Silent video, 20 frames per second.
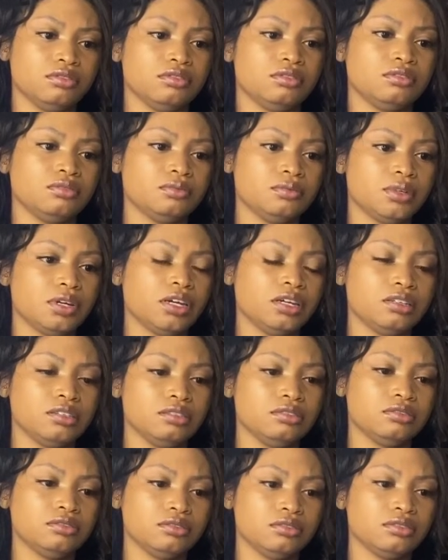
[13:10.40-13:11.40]
All right.
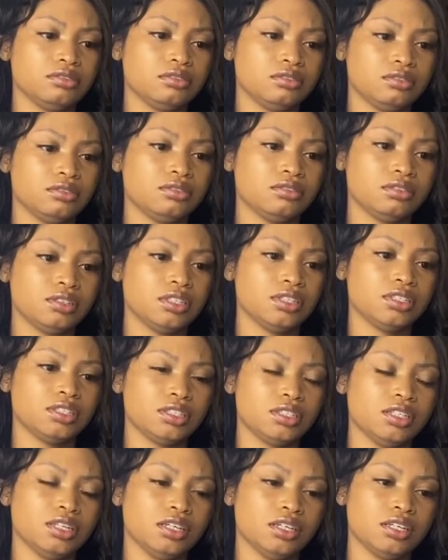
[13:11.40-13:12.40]
Let's
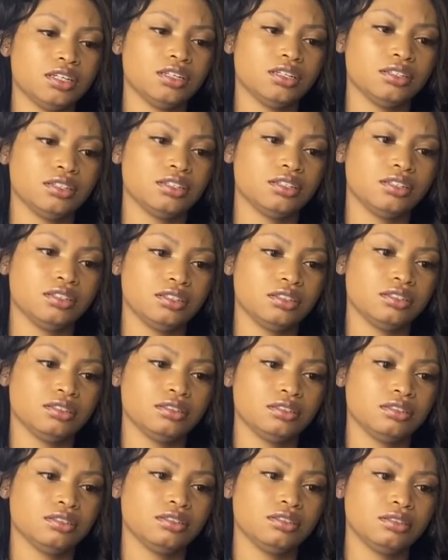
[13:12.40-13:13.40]
see.
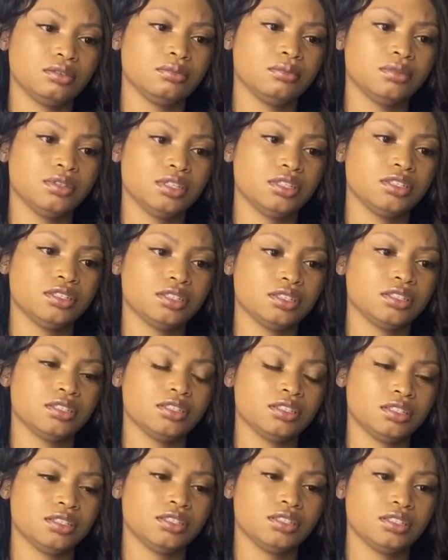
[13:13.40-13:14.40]

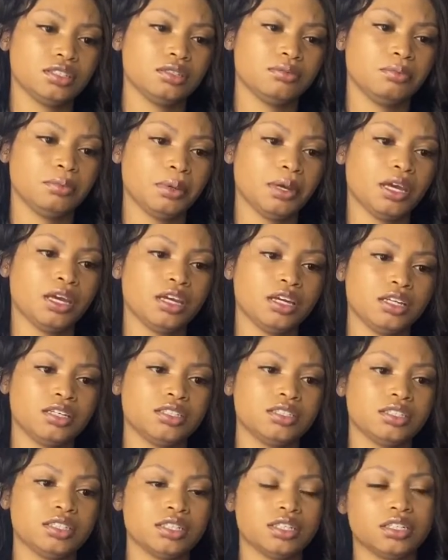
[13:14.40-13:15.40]
This
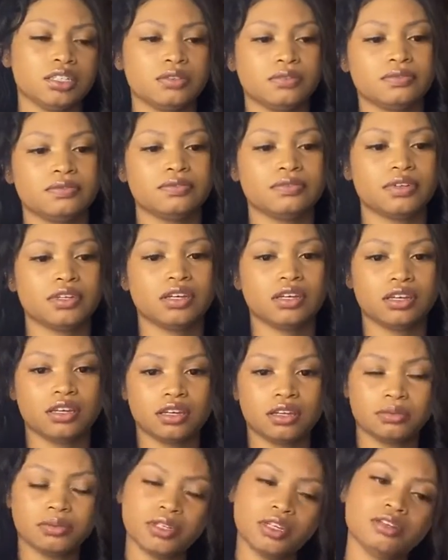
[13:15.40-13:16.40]
Page of
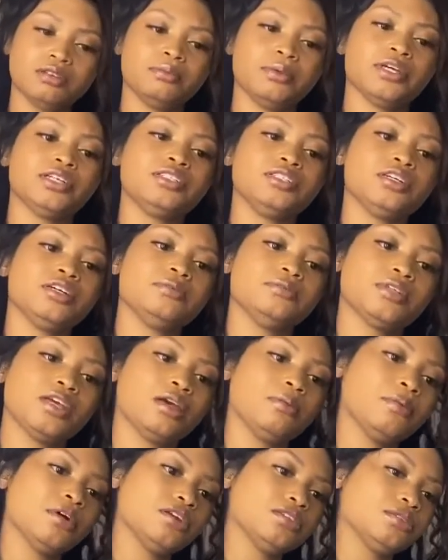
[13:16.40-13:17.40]
Cups. Oh, Page of Cups
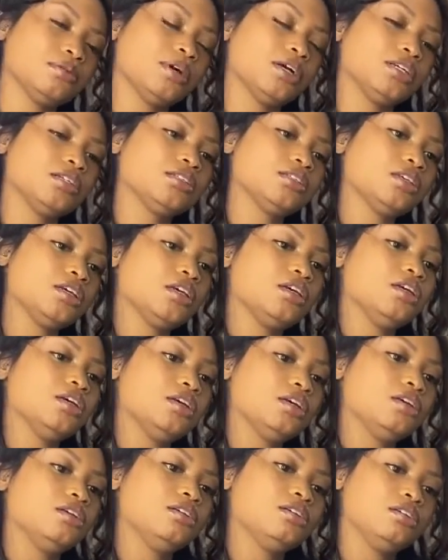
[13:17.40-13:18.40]
came out twice.
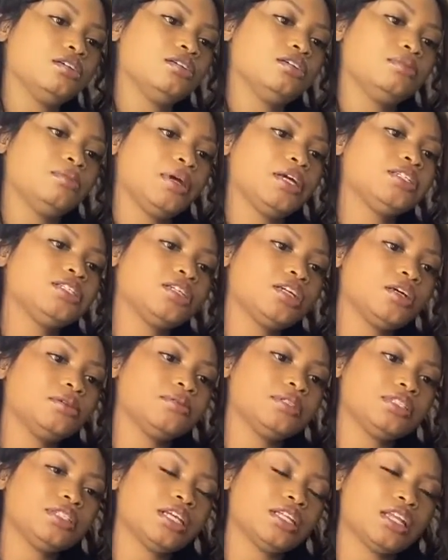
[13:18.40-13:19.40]
Page of
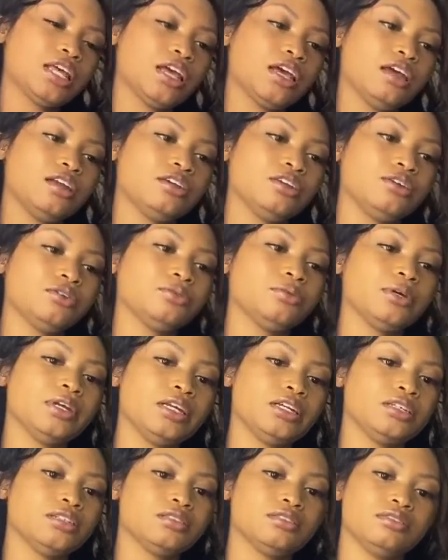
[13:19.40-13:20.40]
Cups is at the head of your
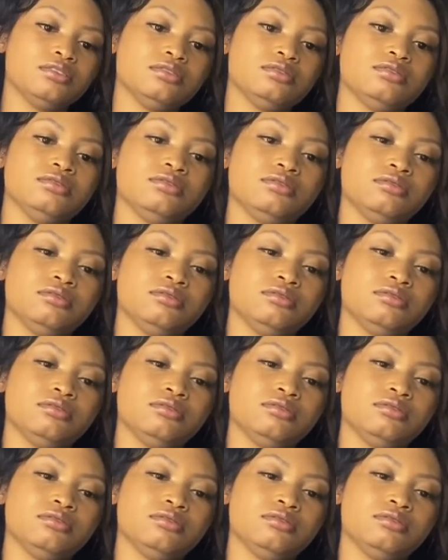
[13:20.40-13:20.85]
reading.